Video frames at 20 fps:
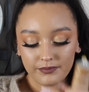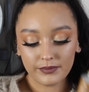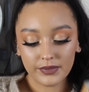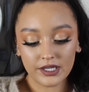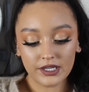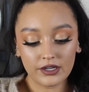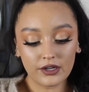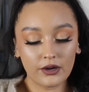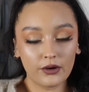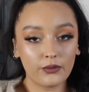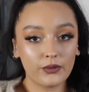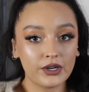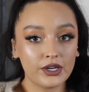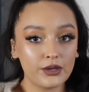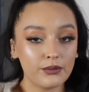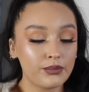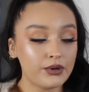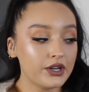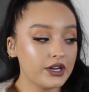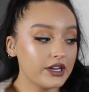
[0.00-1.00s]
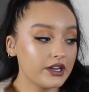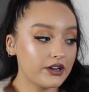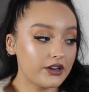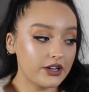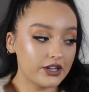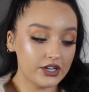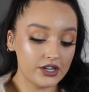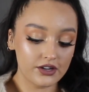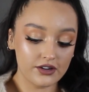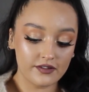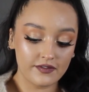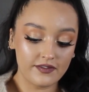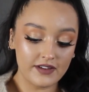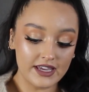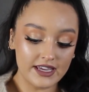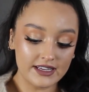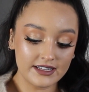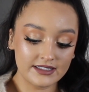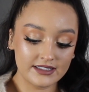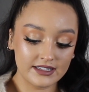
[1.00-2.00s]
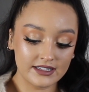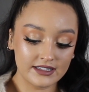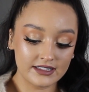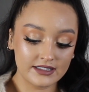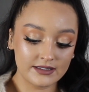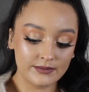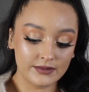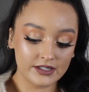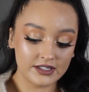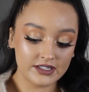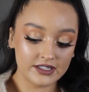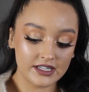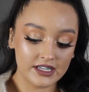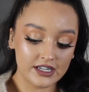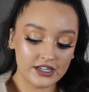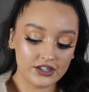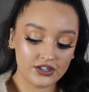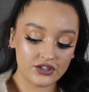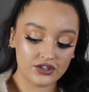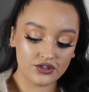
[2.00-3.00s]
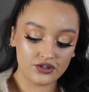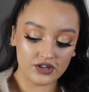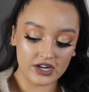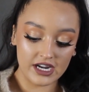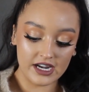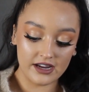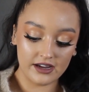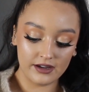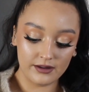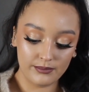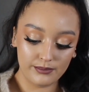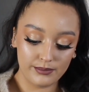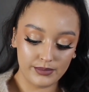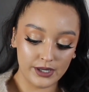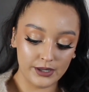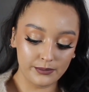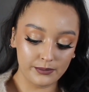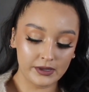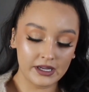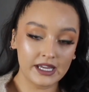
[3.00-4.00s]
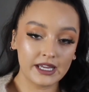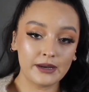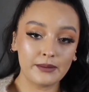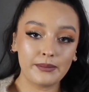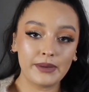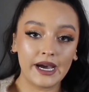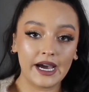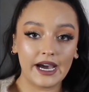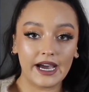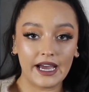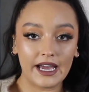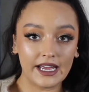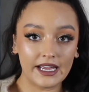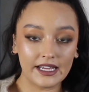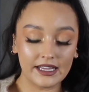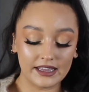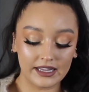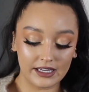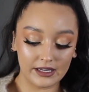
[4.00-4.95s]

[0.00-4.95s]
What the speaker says: but no, when you put it on your face, it smells like straight up pumpkin pie,